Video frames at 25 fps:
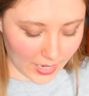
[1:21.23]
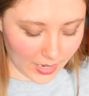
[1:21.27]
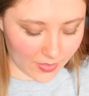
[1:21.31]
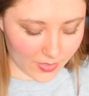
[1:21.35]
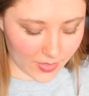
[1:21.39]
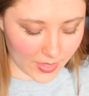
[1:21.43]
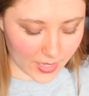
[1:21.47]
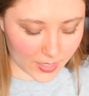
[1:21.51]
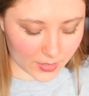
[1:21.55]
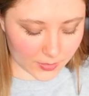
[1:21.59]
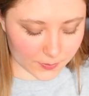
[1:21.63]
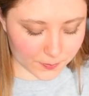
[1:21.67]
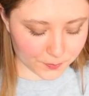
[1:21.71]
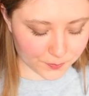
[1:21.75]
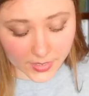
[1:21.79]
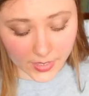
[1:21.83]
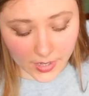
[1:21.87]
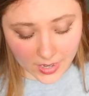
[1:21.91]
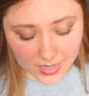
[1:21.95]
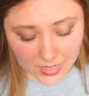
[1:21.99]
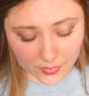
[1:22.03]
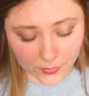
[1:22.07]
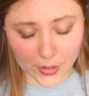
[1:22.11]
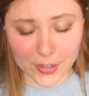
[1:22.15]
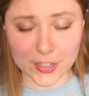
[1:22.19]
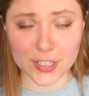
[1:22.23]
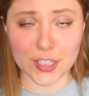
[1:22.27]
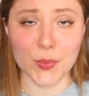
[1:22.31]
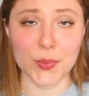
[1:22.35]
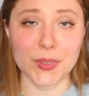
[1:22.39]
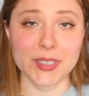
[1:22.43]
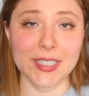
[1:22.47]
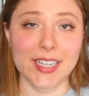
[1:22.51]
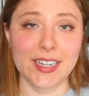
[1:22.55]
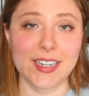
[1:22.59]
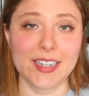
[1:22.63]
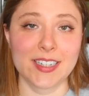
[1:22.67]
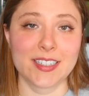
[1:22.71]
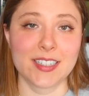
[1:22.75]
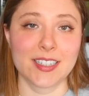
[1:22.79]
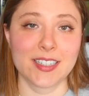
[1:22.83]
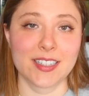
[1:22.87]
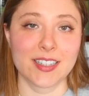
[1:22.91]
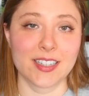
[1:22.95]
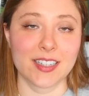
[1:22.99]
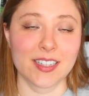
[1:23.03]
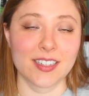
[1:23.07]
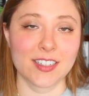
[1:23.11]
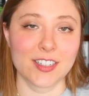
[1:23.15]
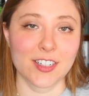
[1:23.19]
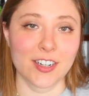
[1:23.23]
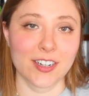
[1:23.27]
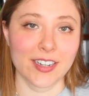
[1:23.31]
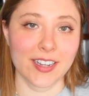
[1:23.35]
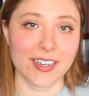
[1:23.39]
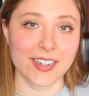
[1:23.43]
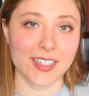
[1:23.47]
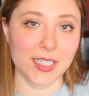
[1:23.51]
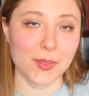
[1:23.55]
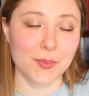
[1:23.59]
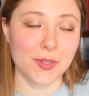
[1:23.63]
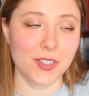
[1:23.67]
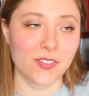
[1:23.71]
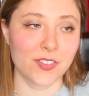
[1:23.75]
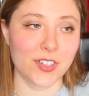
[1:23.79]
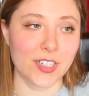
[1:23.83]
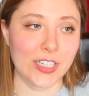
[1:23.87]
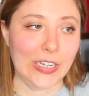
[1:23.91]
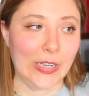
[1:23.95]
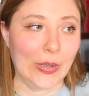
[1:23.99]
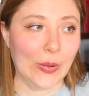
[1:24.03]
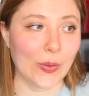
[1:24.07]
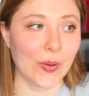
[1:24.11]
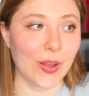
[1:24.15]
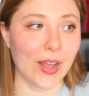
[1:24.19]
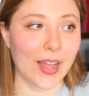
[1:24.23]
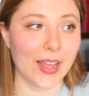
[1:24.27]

And then, kind of also related to the Dark Academia video,